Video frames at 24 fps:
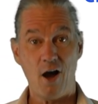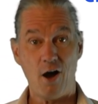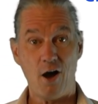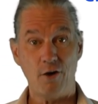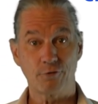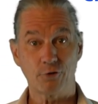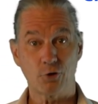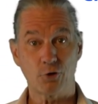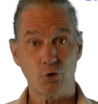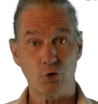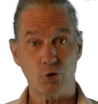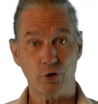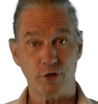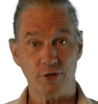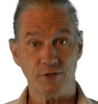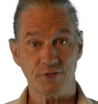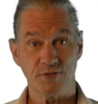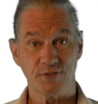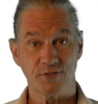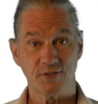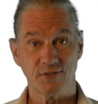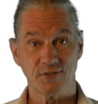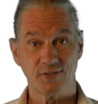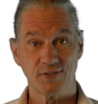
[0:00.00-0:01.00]
Of
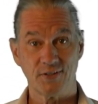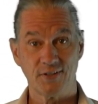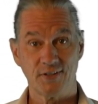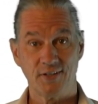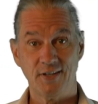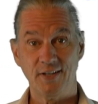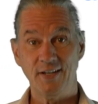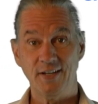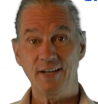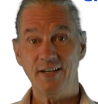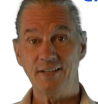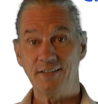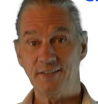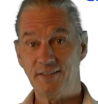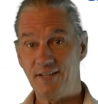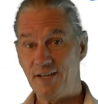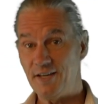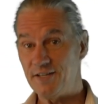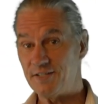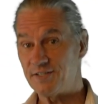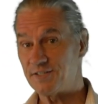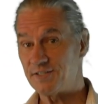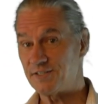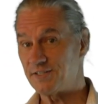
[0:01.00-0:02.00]
course,
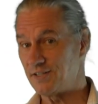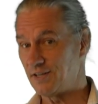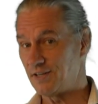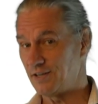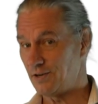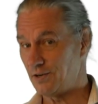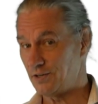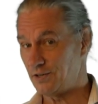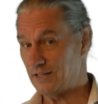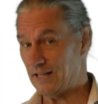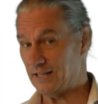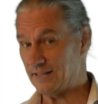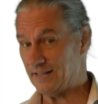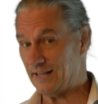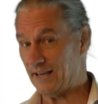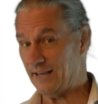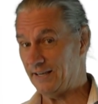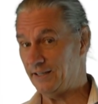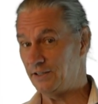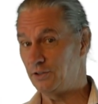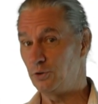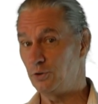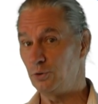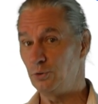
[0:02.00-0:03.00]
this that
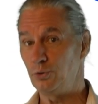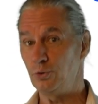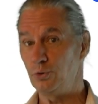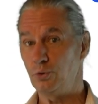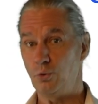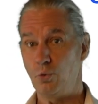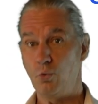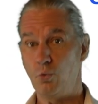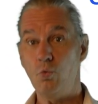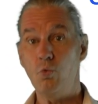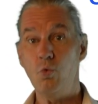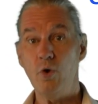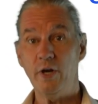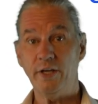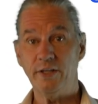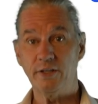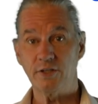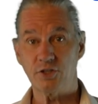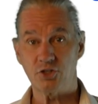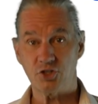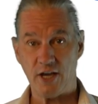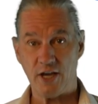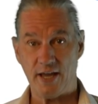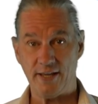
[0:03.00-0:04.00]
I do
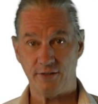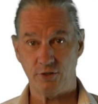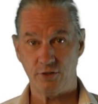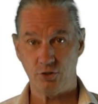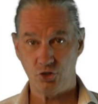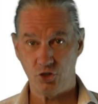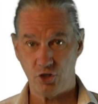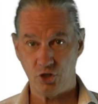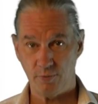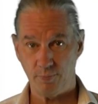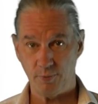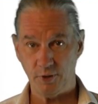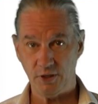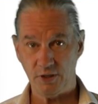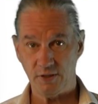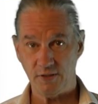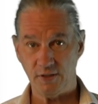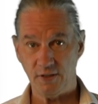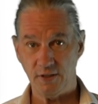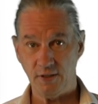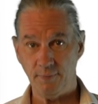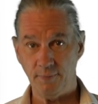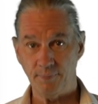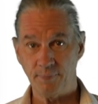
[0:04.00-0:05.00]
with
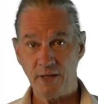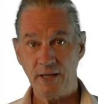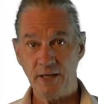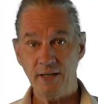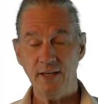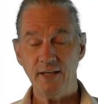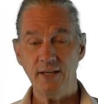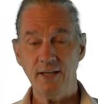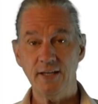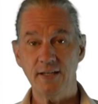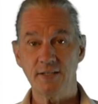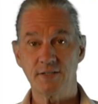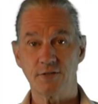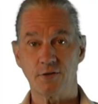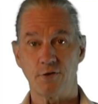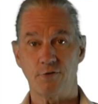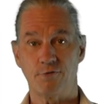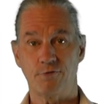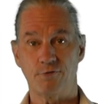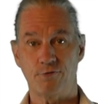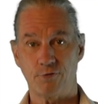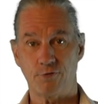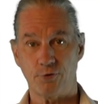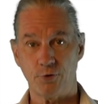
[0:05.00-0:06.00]
ChatGPT is a
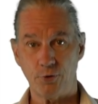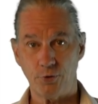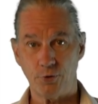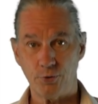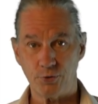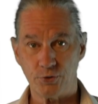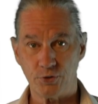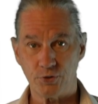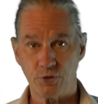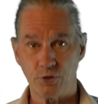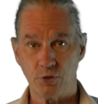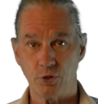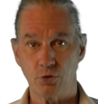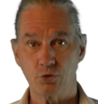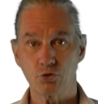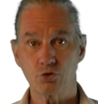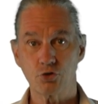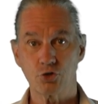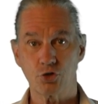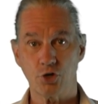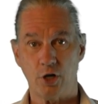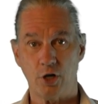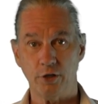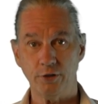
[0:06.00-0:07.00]
first
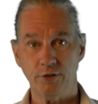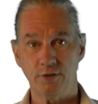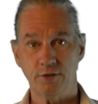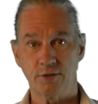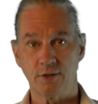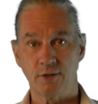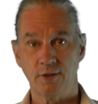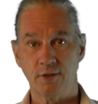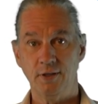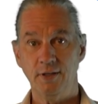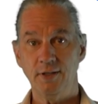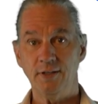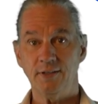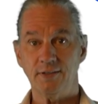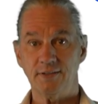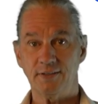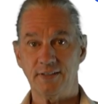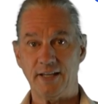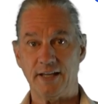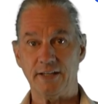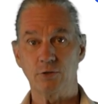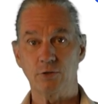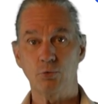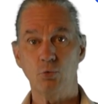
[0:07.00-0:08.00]
shot
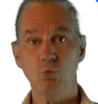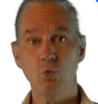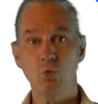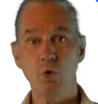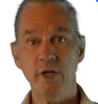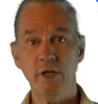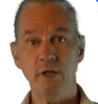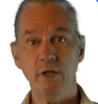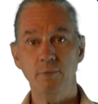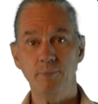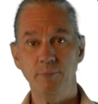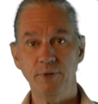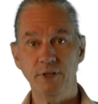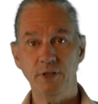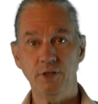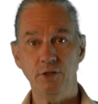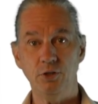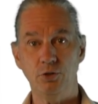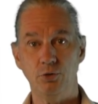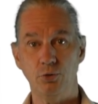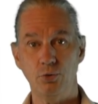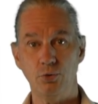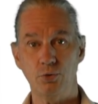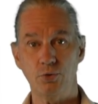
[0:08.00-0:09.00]
that will be
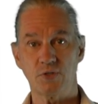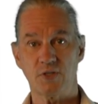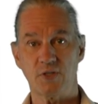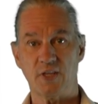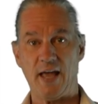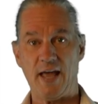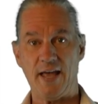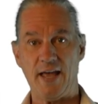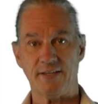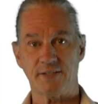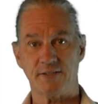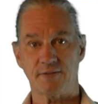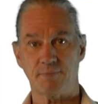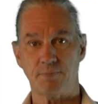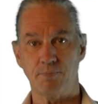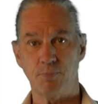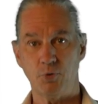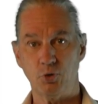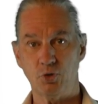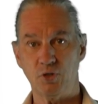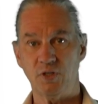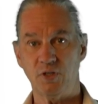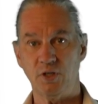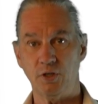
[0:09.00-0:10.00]
used as
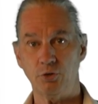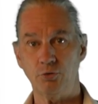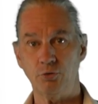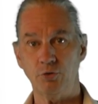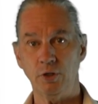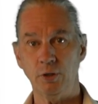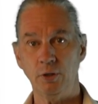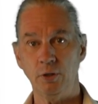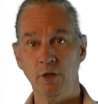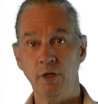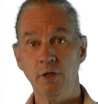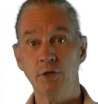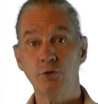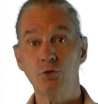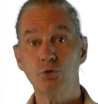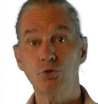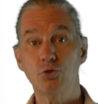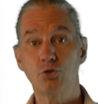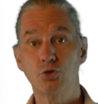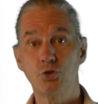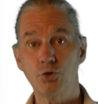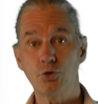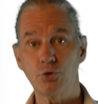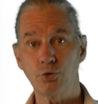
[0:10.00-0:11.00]
material
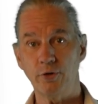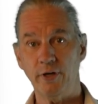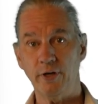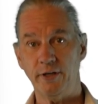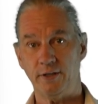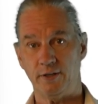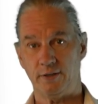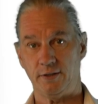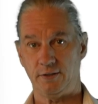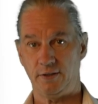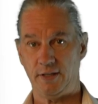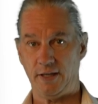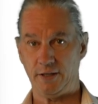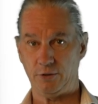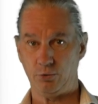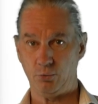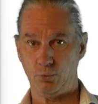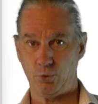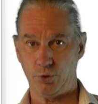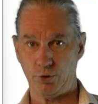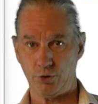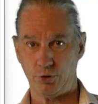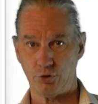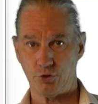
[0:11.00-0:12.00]
during that
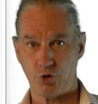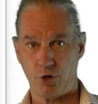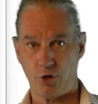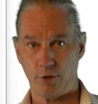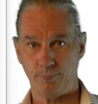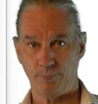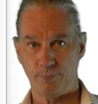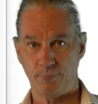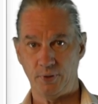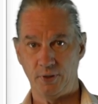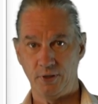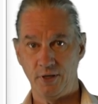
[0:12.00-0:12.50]
workshop.